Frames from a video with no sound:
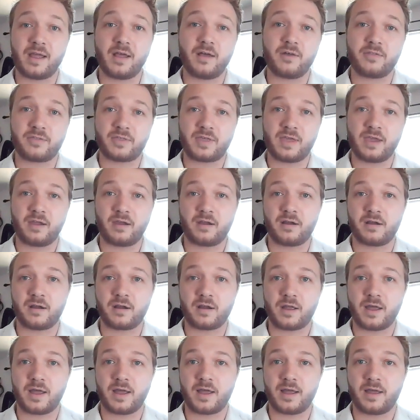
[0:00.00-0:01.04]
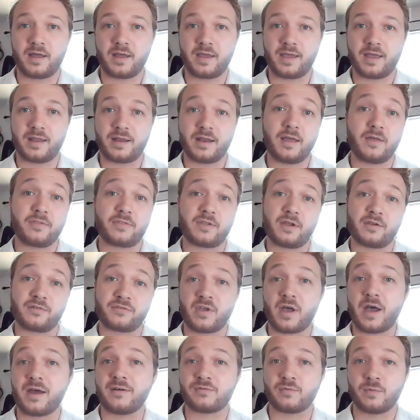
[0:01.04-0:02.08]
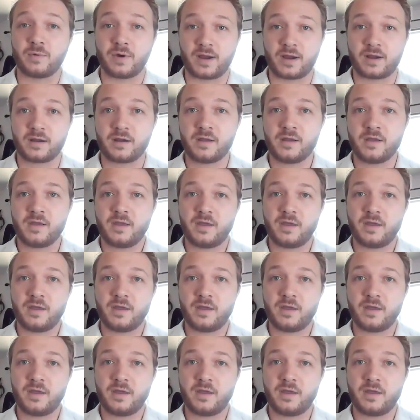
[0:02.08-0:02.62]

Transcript: healthcare uh, and healthcare software.